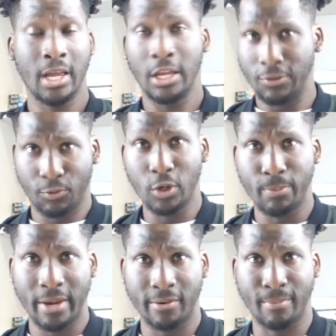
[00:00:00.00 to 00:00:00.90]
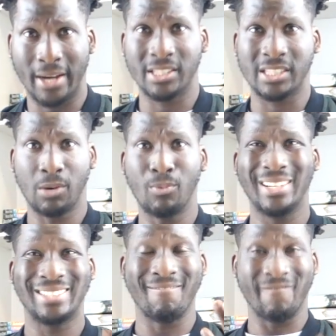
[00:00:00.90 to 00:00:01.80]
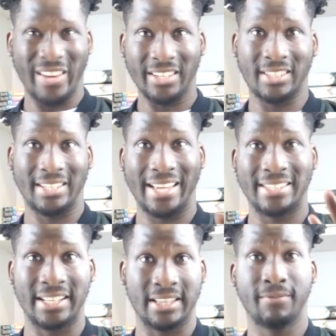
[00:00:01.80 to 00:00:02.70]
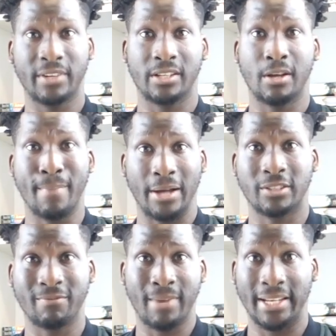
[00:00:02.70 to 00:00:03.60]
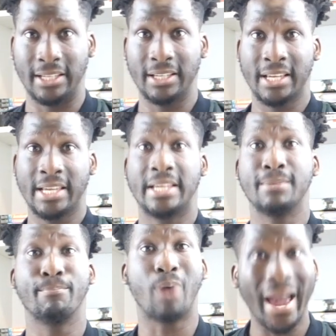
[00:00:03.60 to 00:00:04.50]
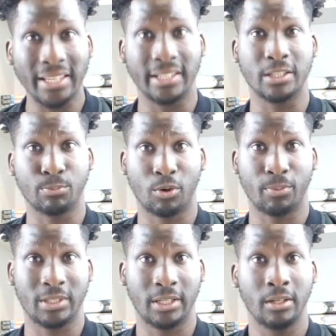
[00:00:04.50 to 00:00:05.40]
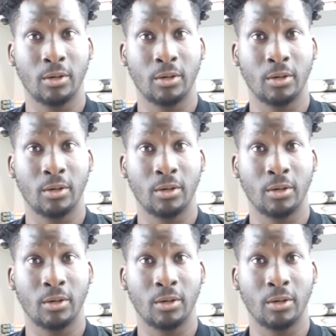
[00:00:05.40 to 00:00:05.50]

You've got to bear in mind, someone has invested a significant amount of money in buying this property,